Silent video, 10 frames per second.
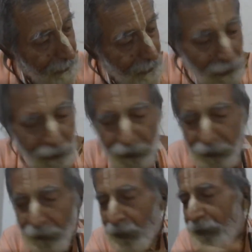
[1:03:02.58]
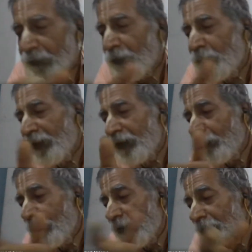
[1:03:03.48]
So, what to speak
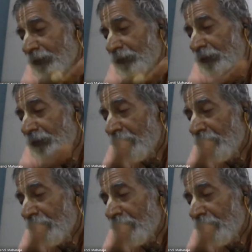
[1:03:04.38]
of others?